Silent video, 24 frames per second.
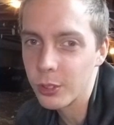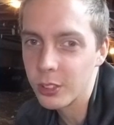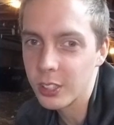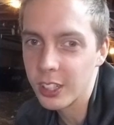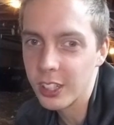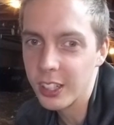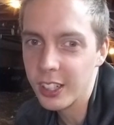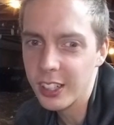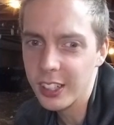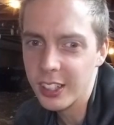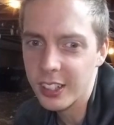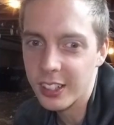
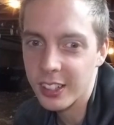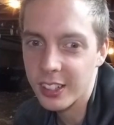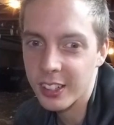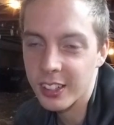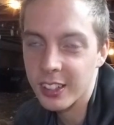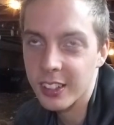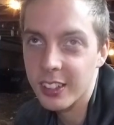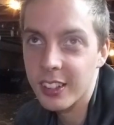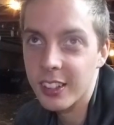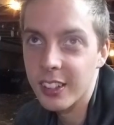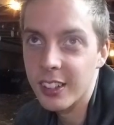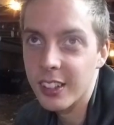tank,
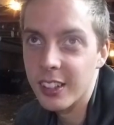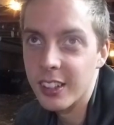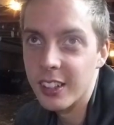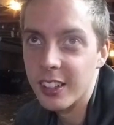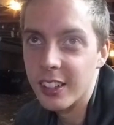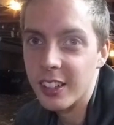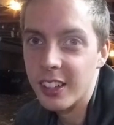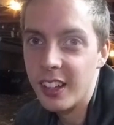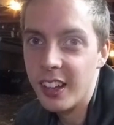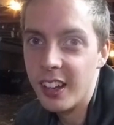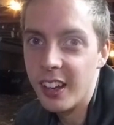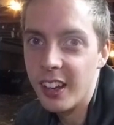
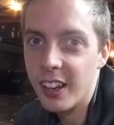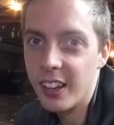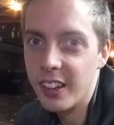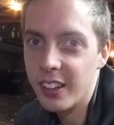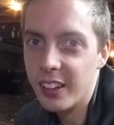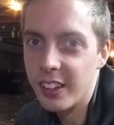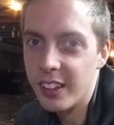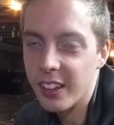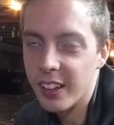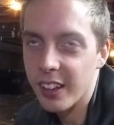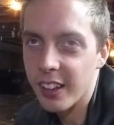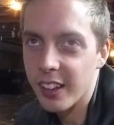
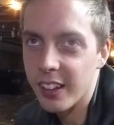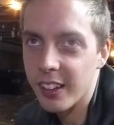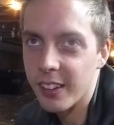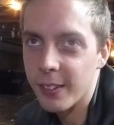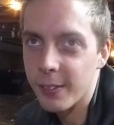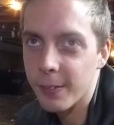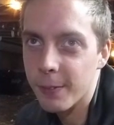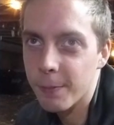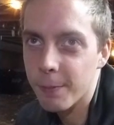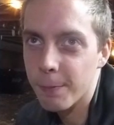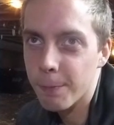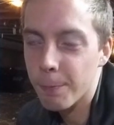and uh,
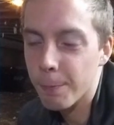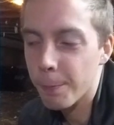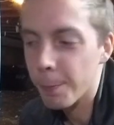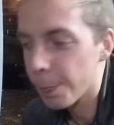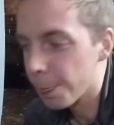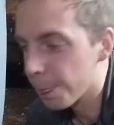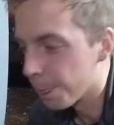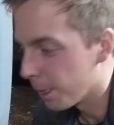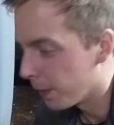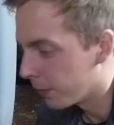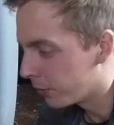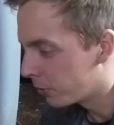
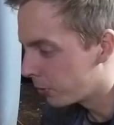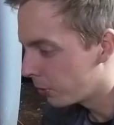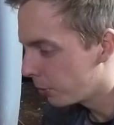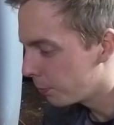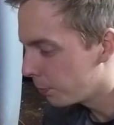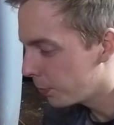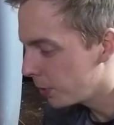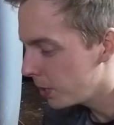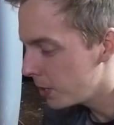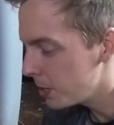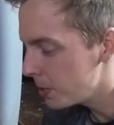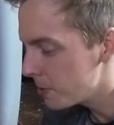it should
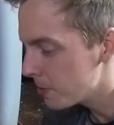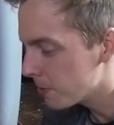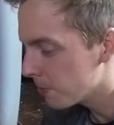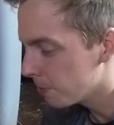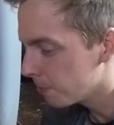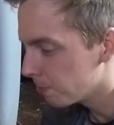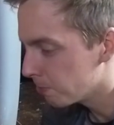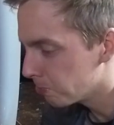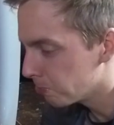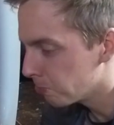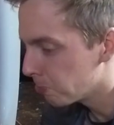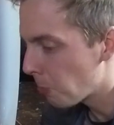be
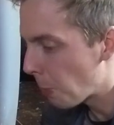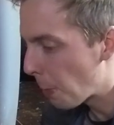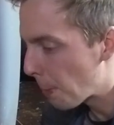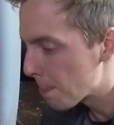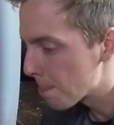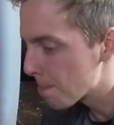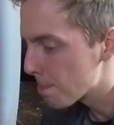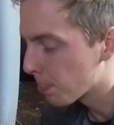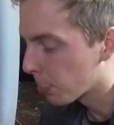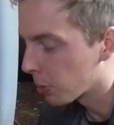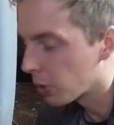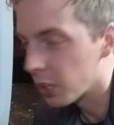
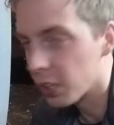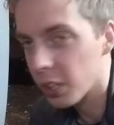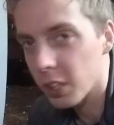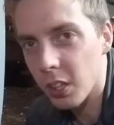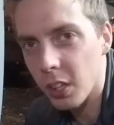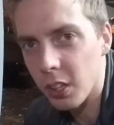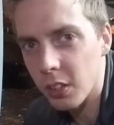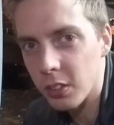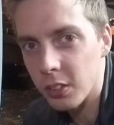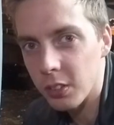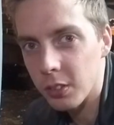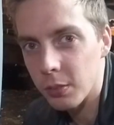pretty
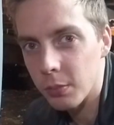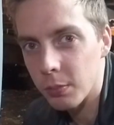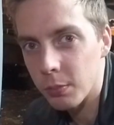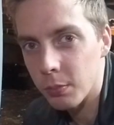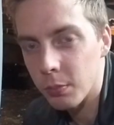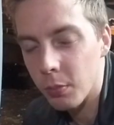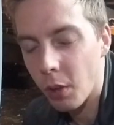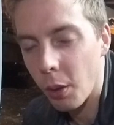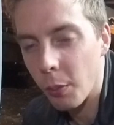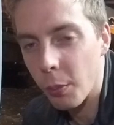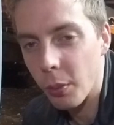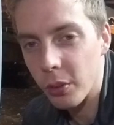close,
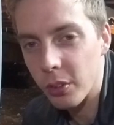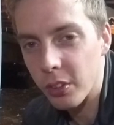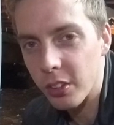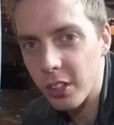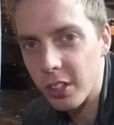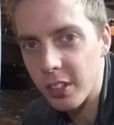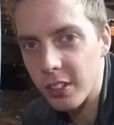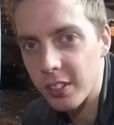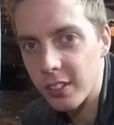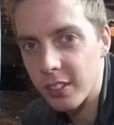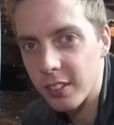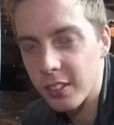almost
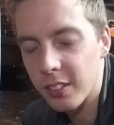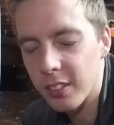done.